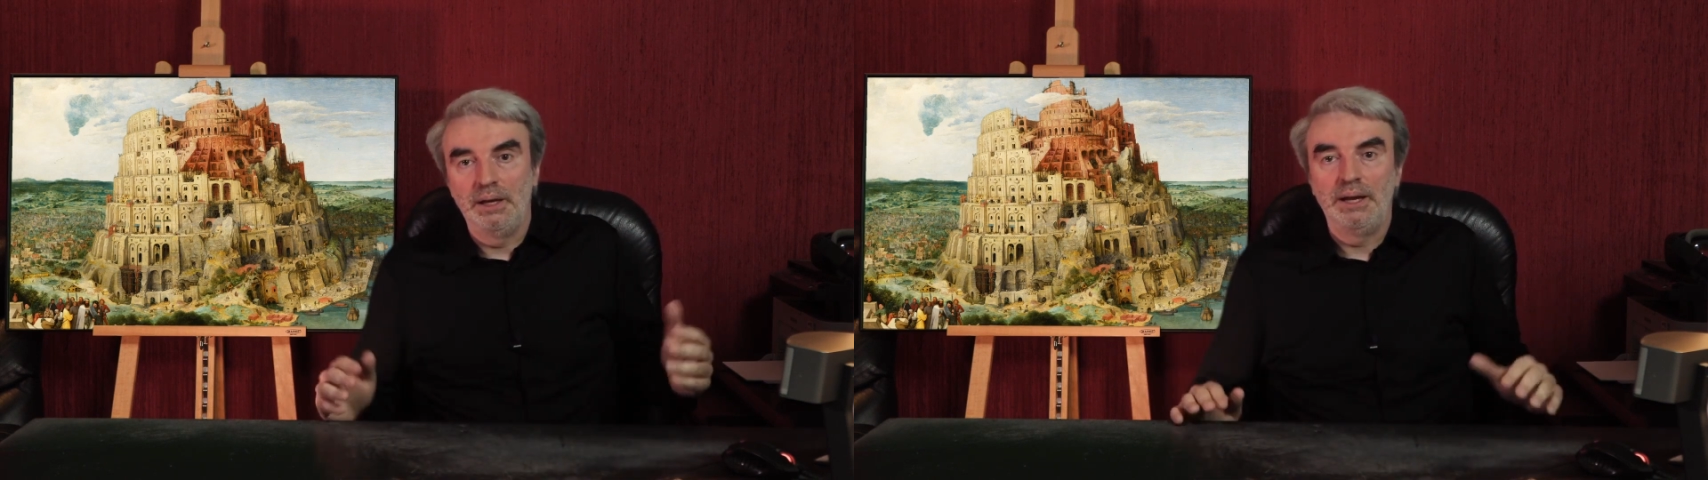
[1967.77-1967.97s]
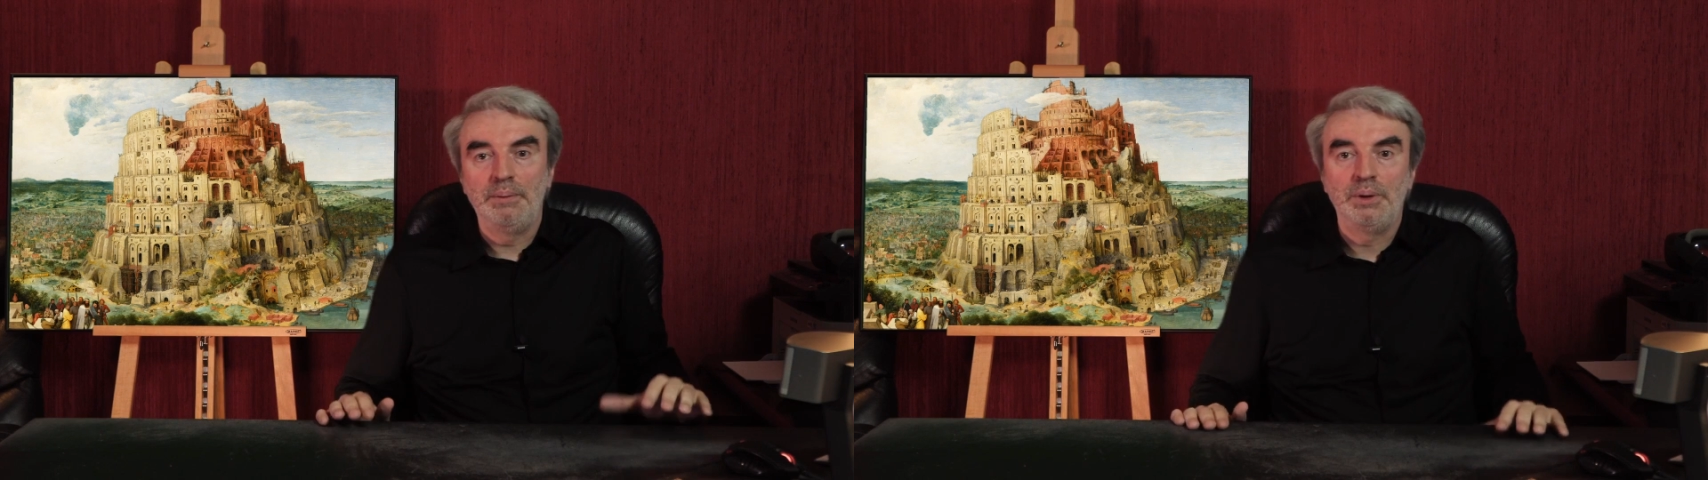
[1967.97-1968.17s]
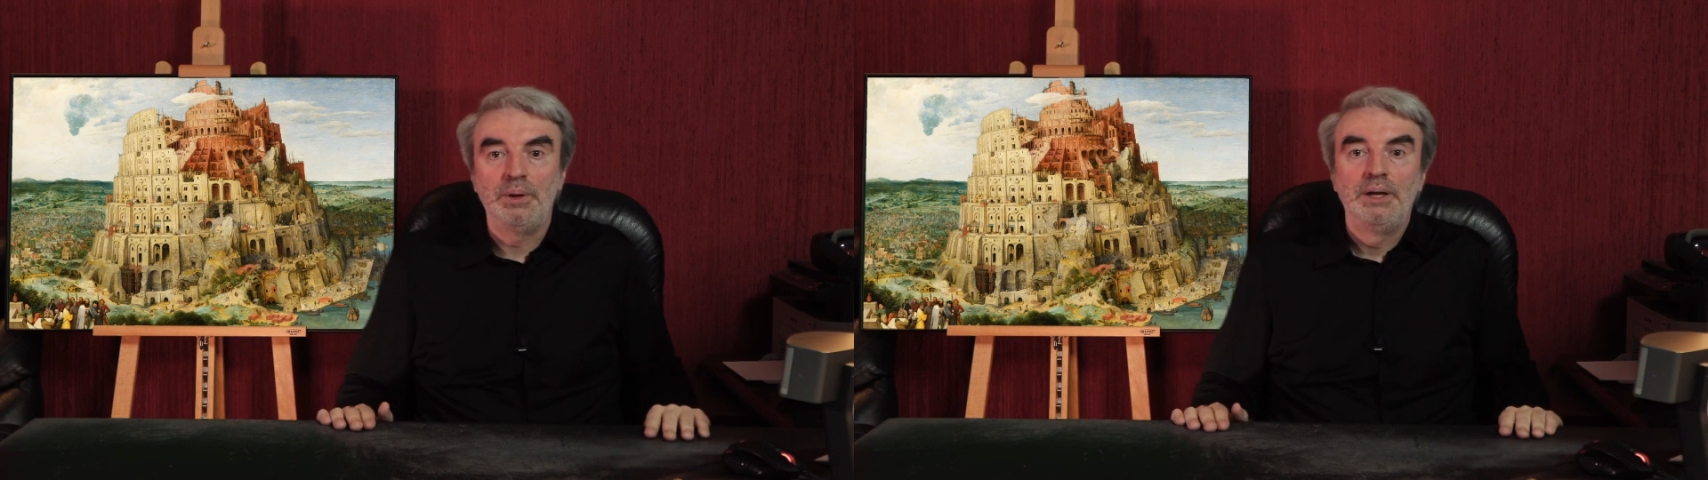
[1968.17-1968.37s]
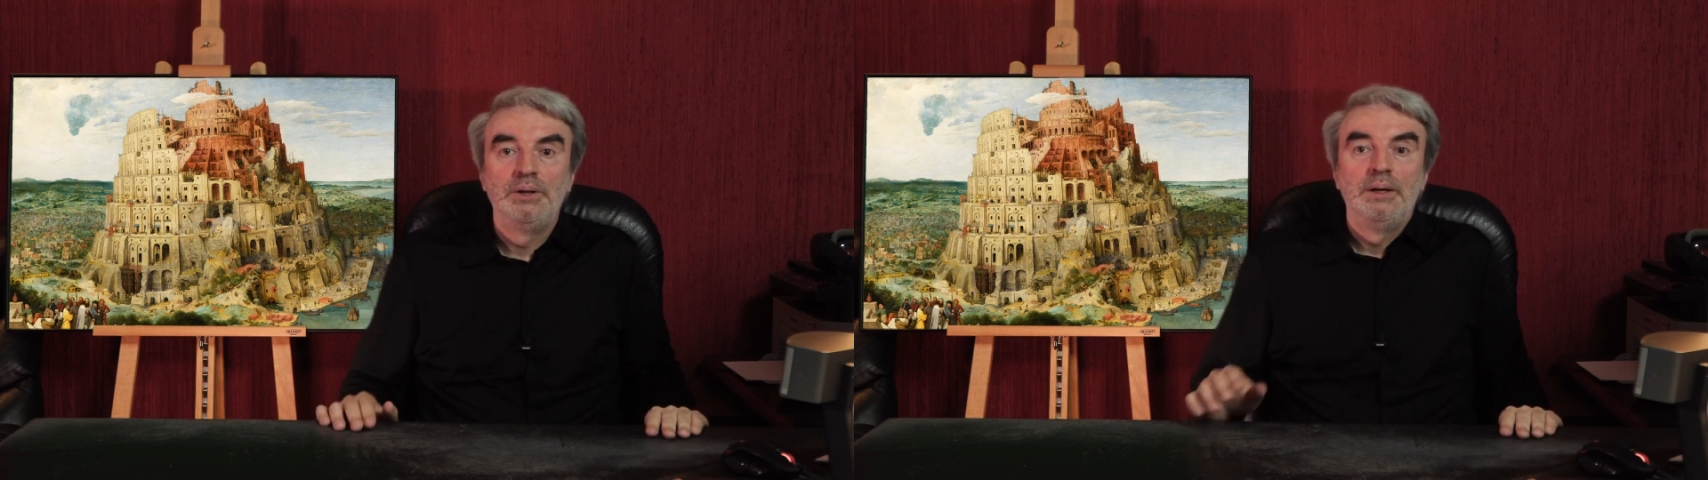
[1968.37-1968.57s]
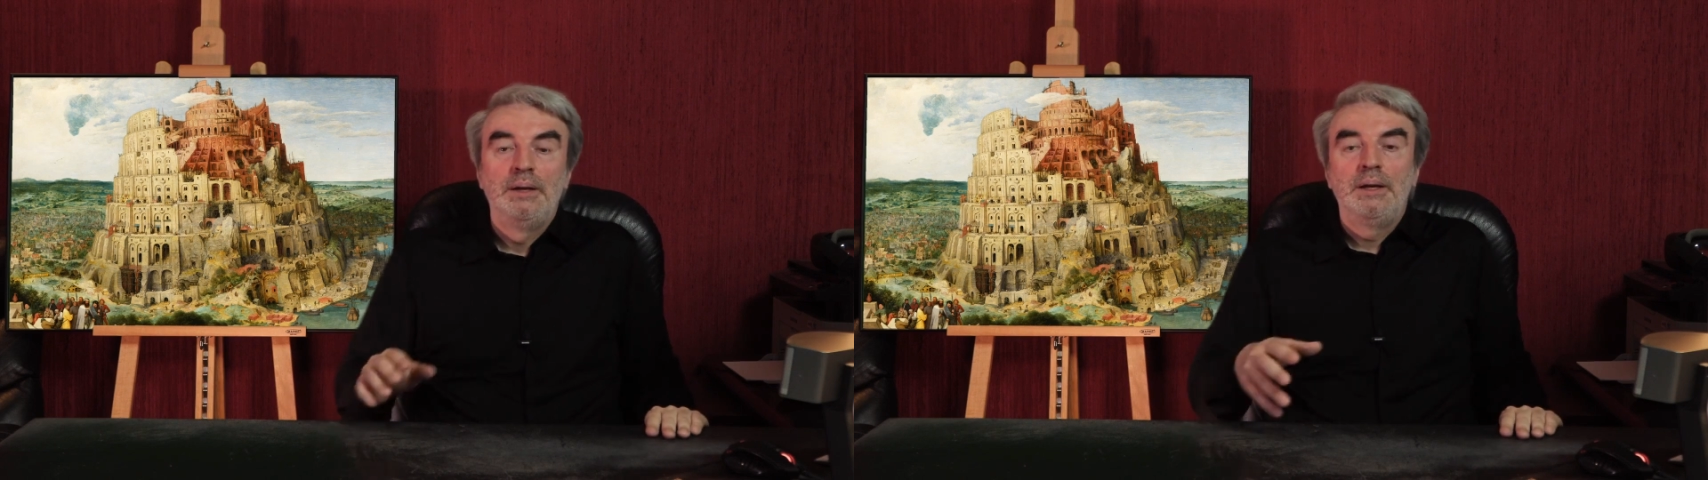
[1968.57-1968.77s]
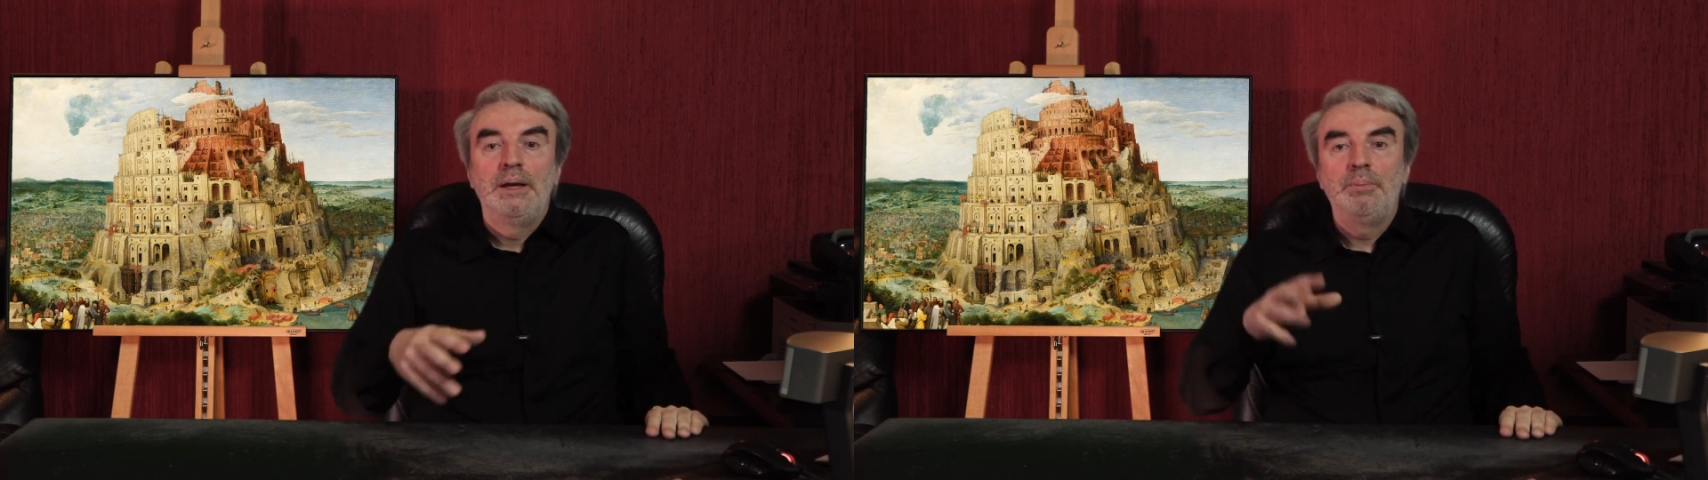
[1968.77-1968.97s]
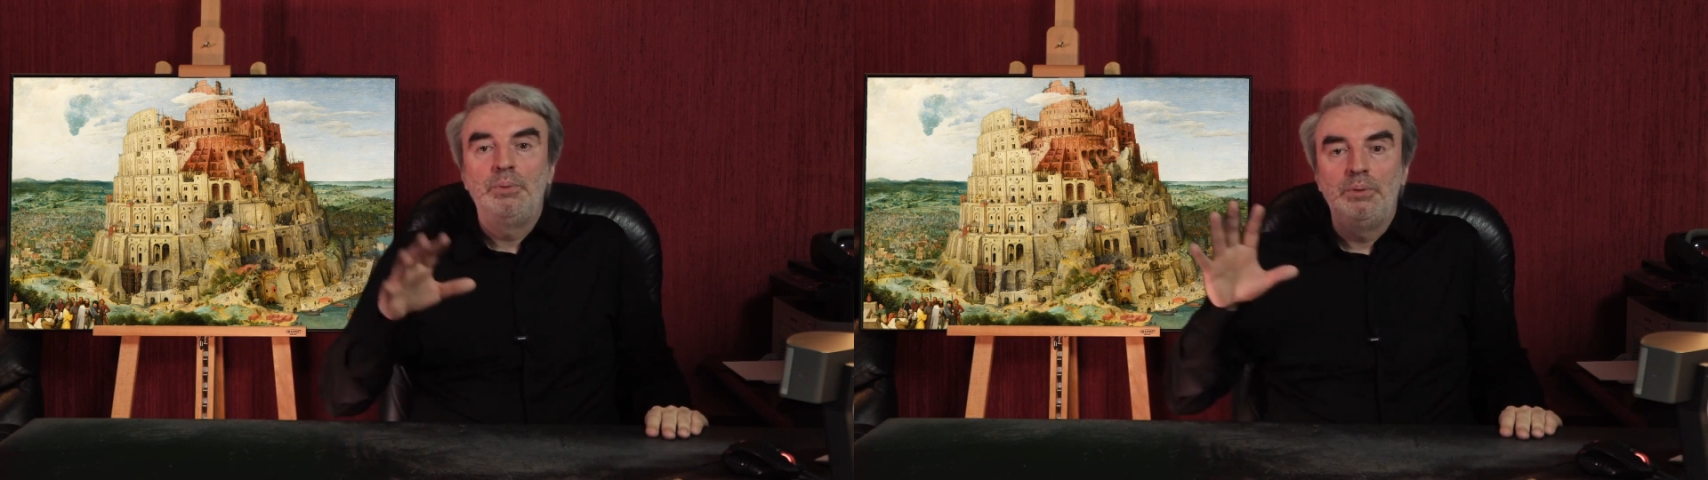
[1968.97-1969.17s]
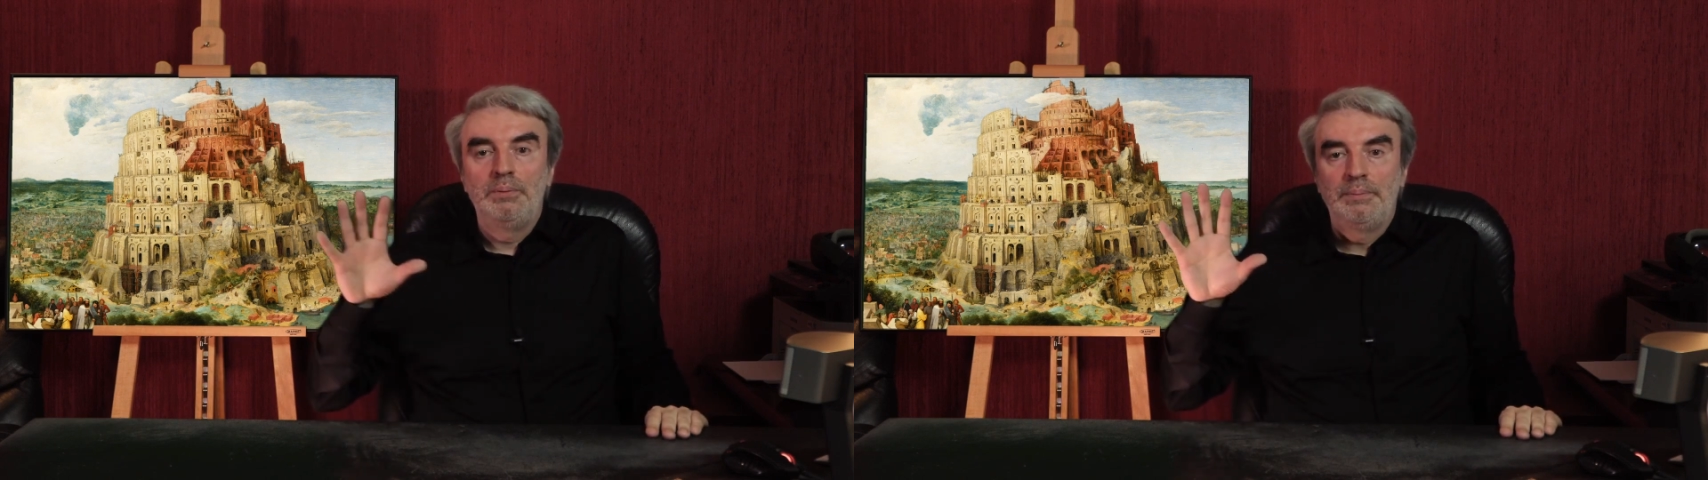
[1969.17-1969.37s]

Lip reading: and Barashit in Hebrew.